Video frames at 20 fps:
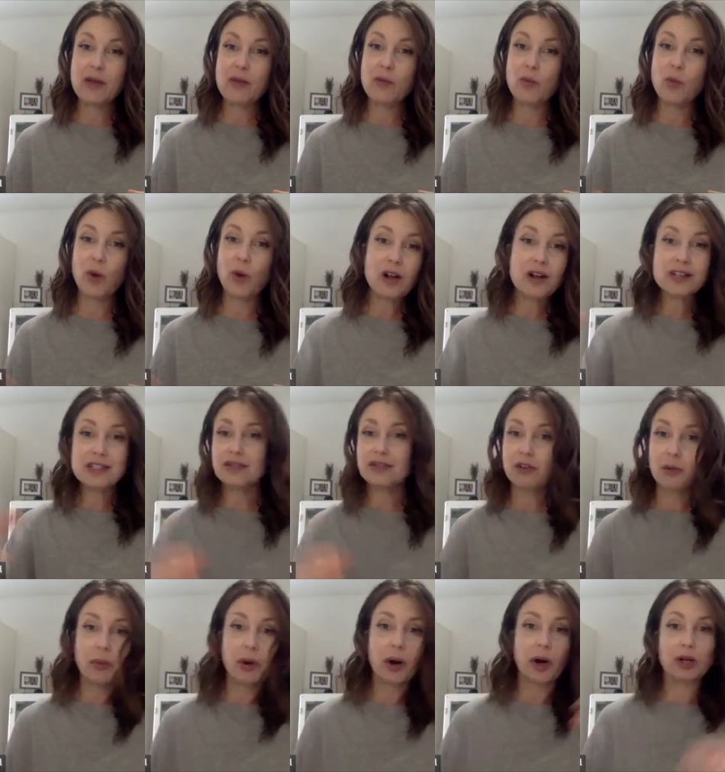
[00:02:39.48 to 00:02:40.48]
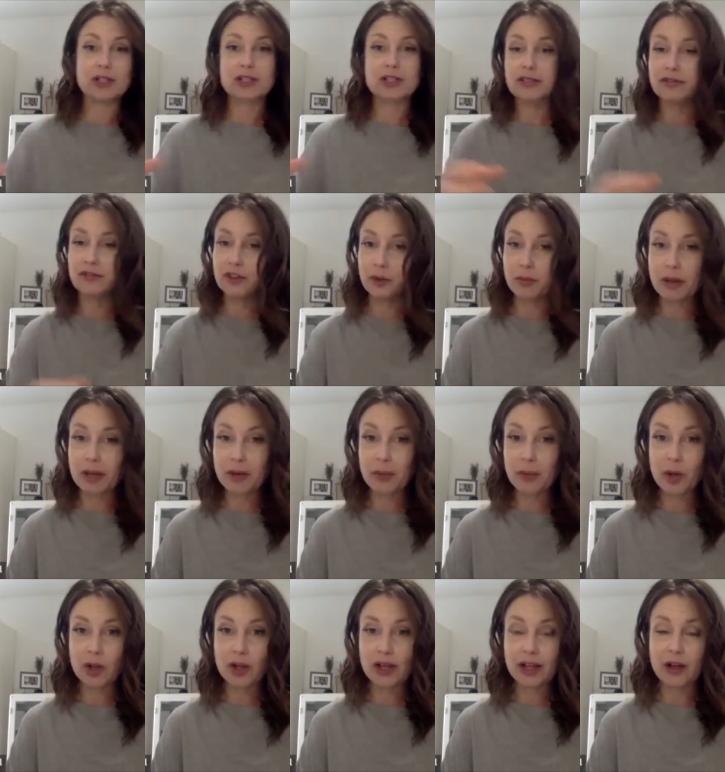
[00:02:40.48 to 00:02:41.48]
work on different parts of your
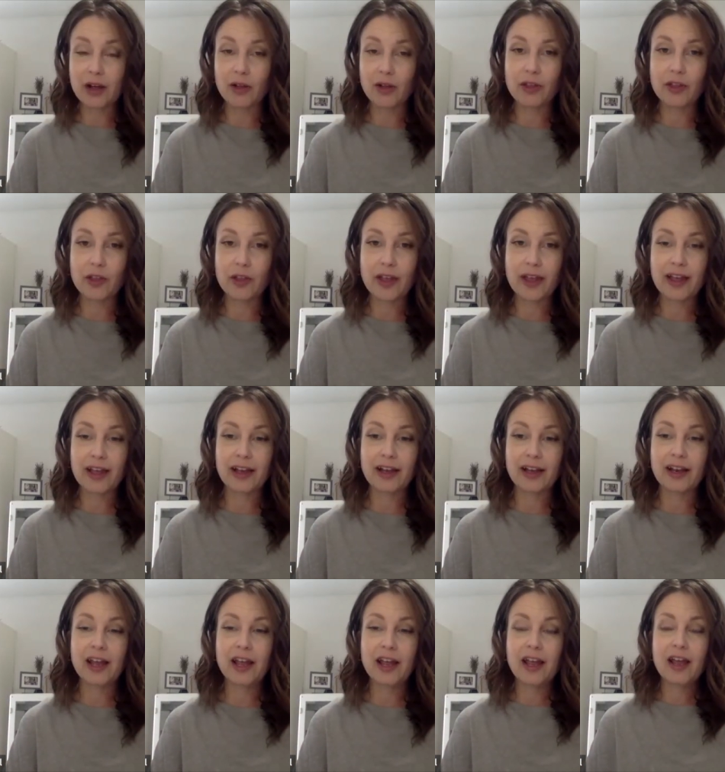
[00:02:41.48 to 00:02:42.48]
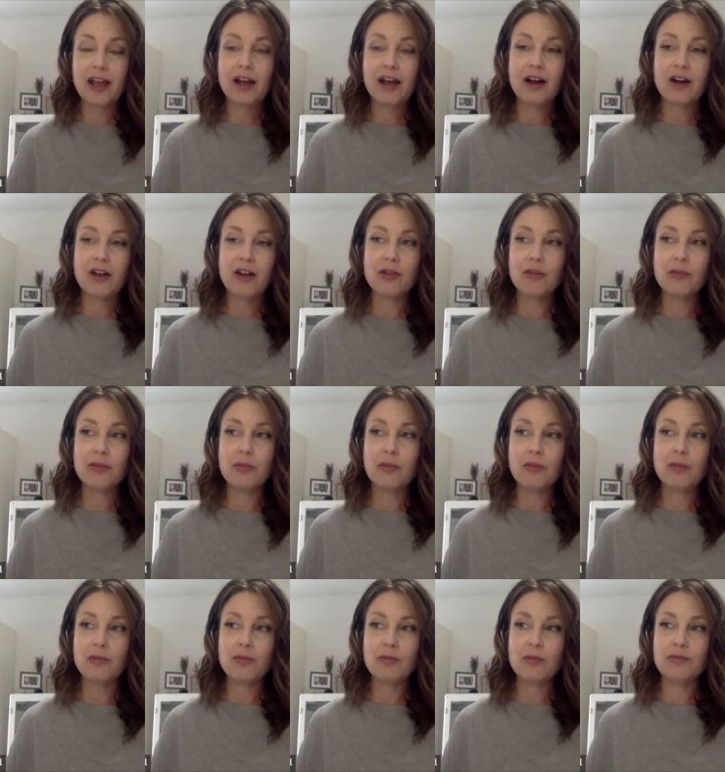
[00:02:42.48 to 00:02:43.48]
metabolic health. And the
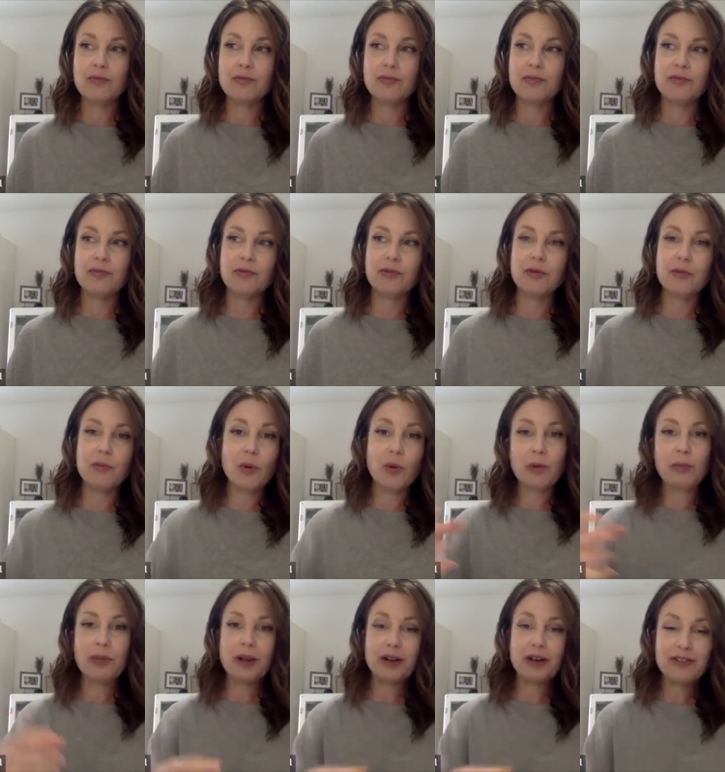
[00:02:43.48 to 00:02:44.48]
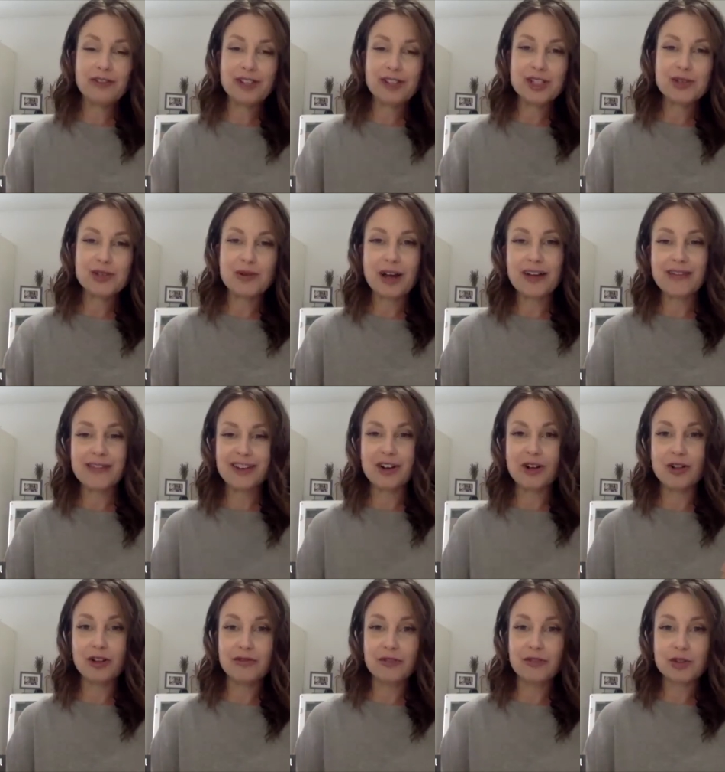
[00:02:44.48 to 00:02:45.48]
more benefits you have in
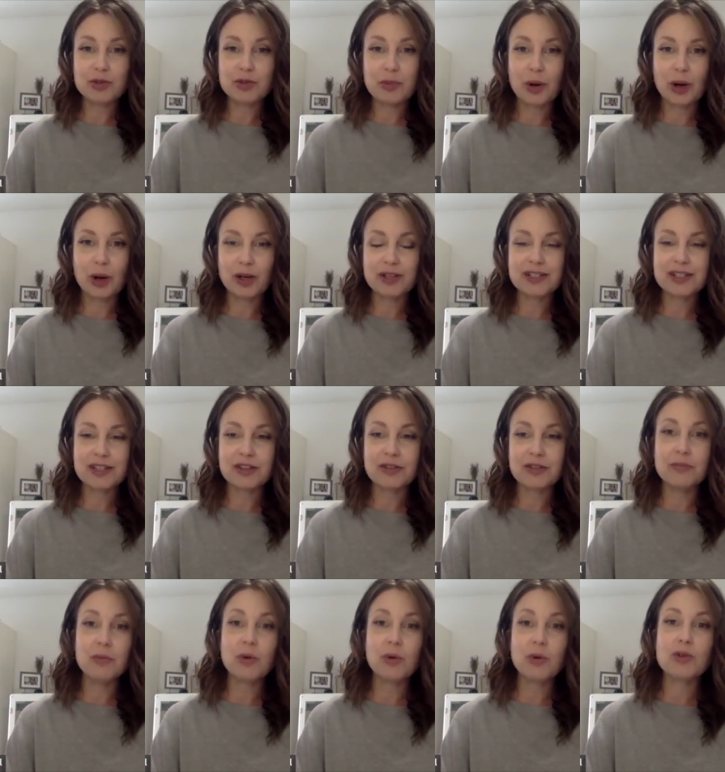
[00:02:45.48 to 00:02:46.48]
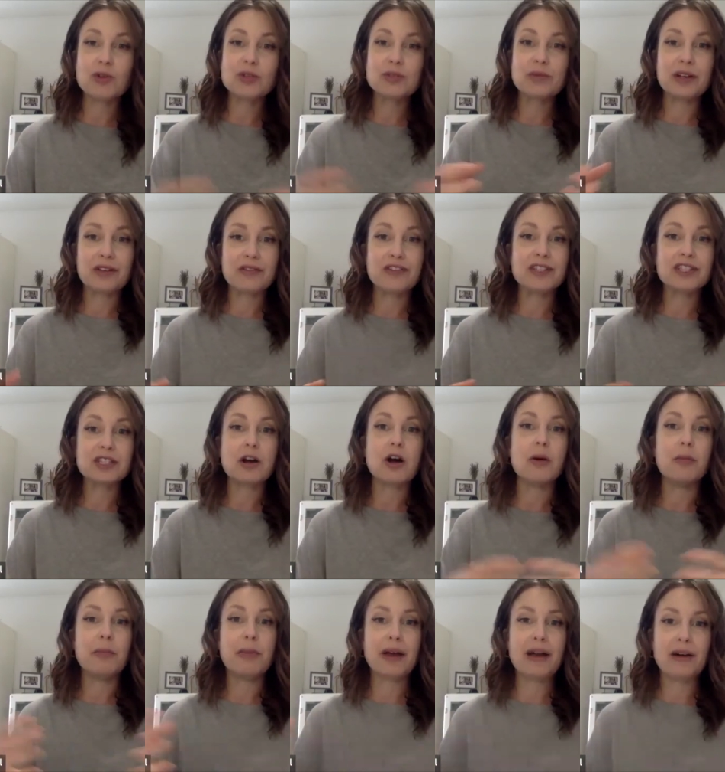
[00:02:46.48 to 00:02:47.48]
all of those parts, the more those benefits
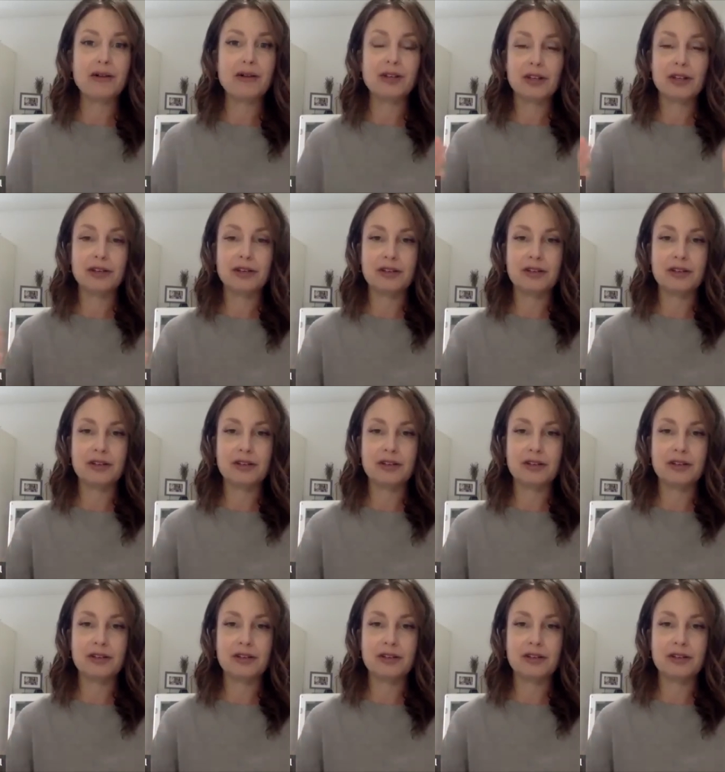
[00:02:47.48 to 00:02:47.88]
compound